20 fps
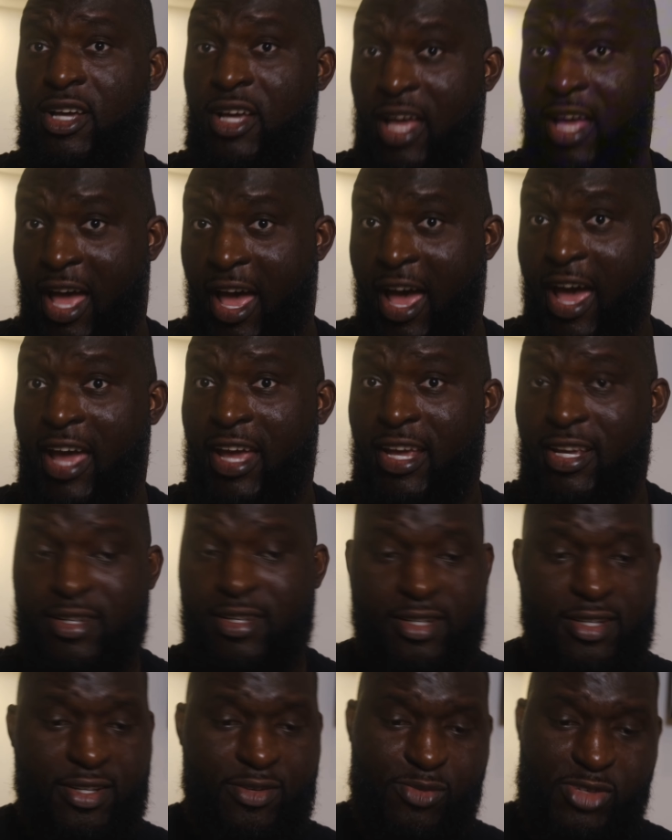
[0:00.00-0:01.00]
I
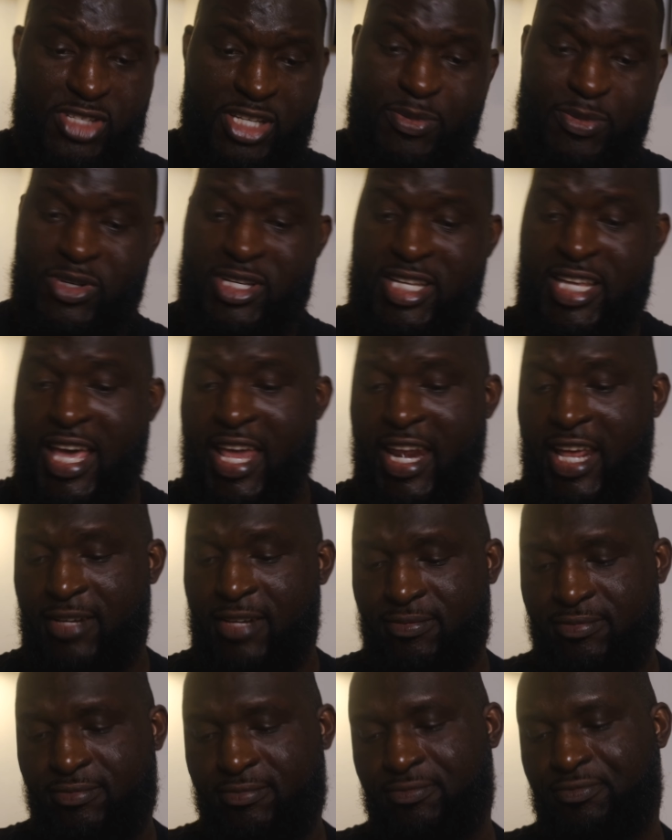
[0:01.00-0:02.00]
was able to get
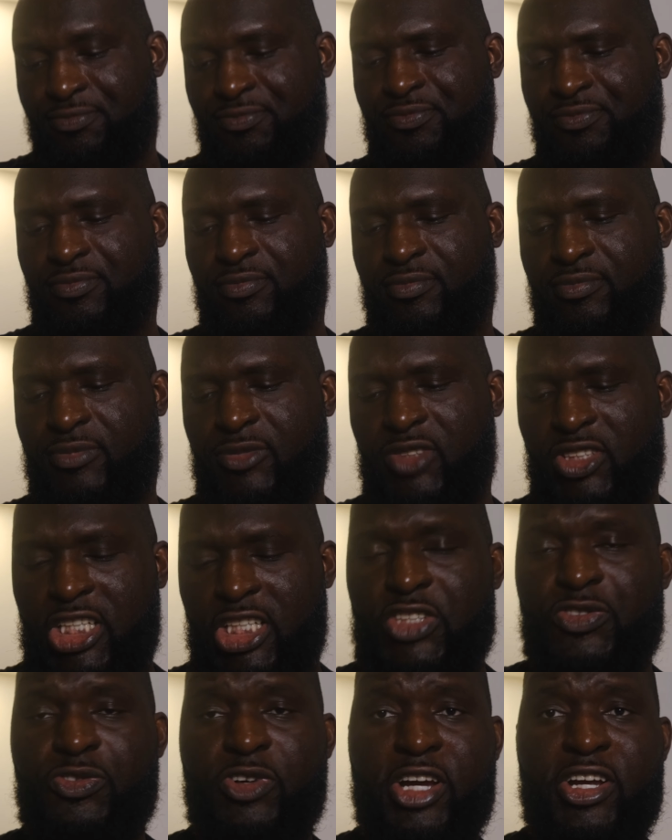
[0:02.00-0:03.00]
it.
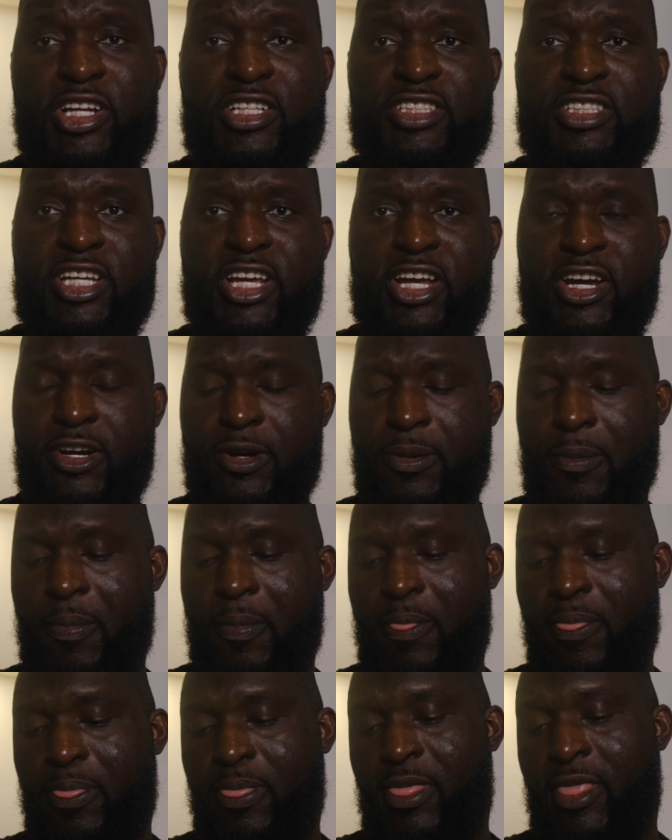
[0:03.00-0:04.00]
This fragrance here,
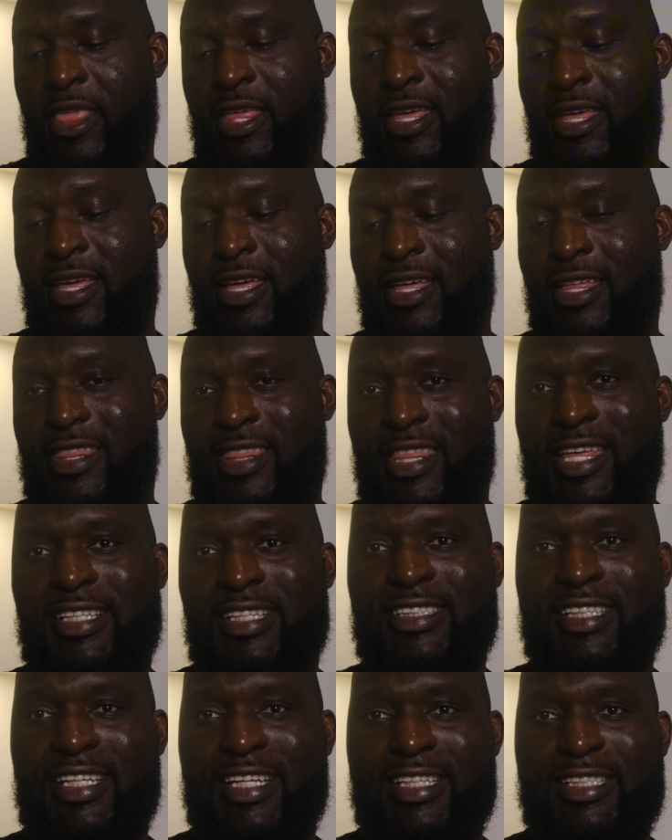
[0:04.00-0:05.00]

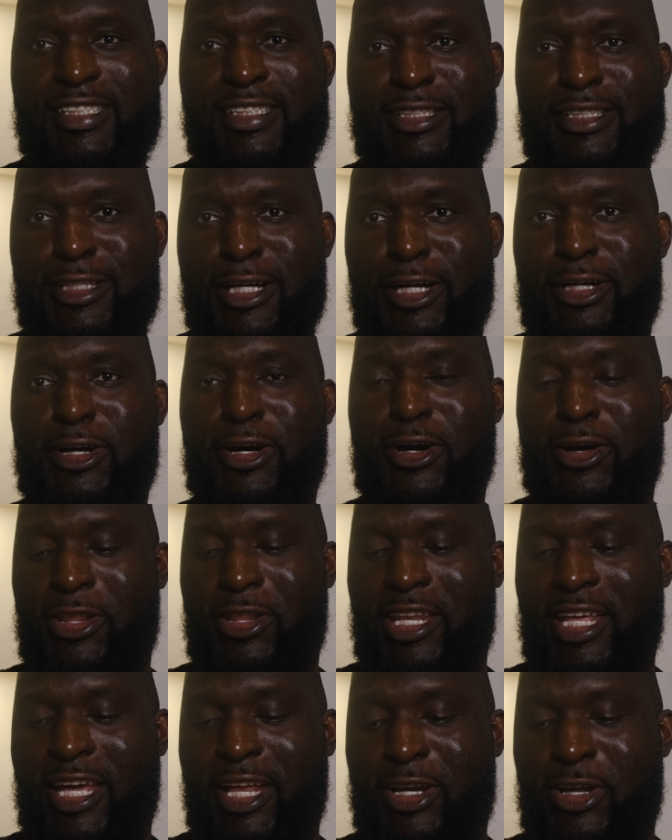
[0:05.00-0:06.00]
this is none
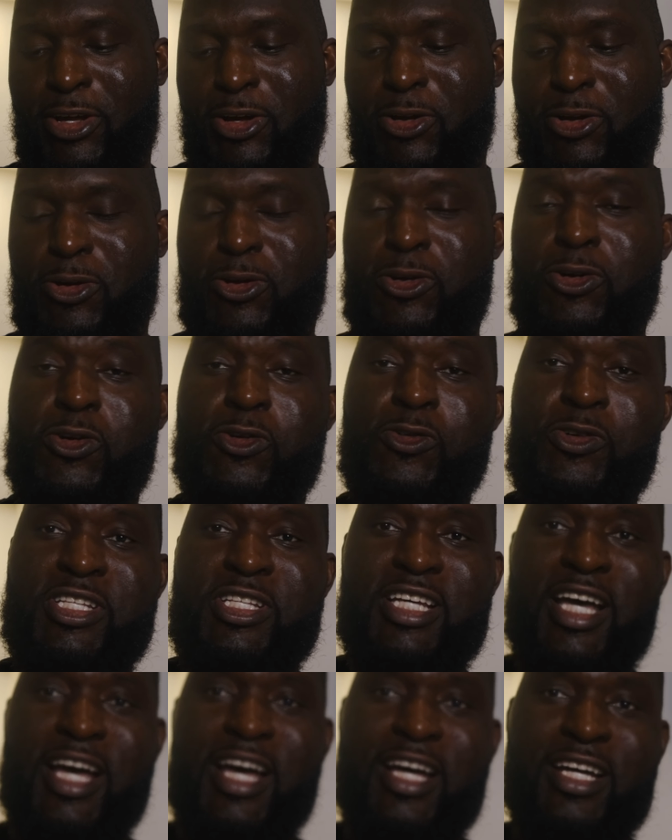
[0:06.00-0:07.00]
other than Louis
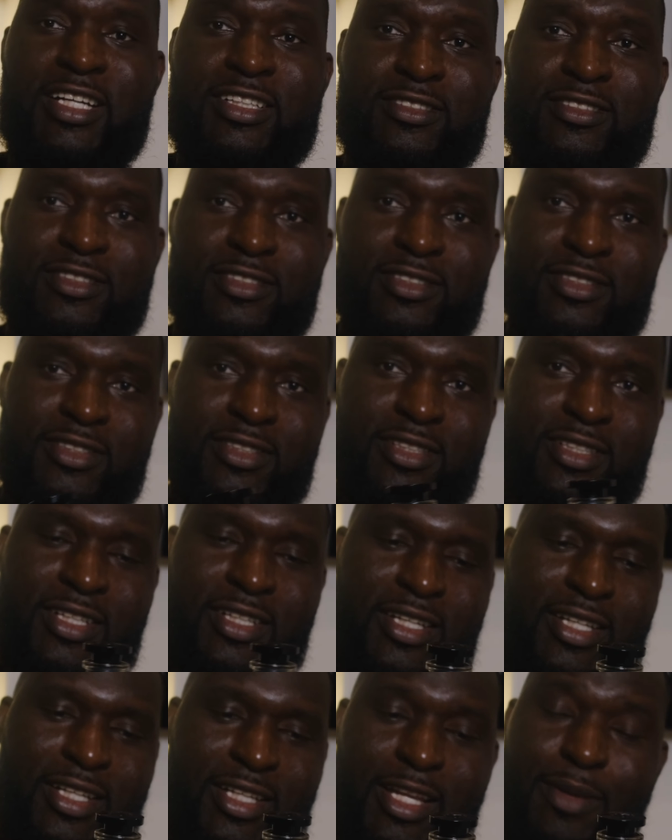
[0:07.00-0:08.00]
Vuitton's
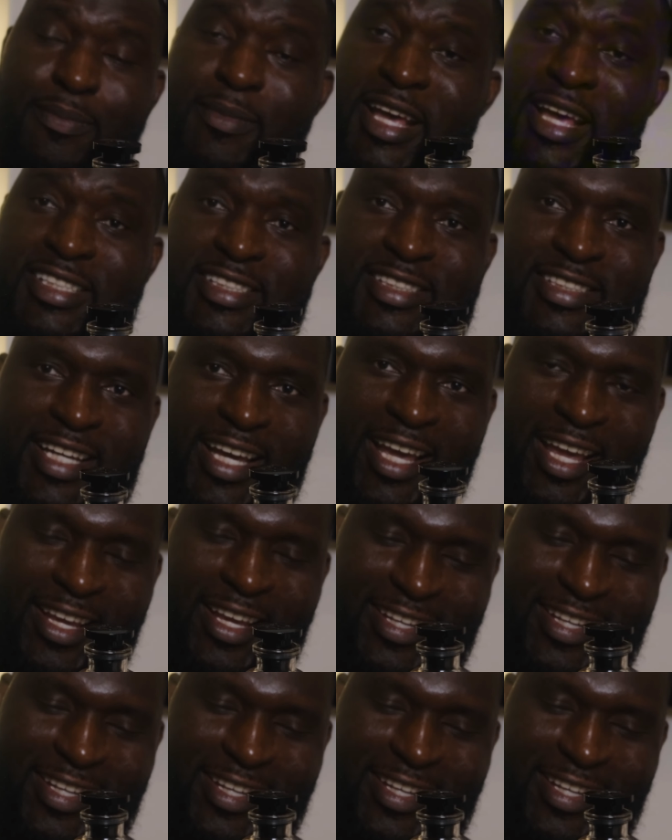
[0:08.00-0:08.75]
Le Mestre.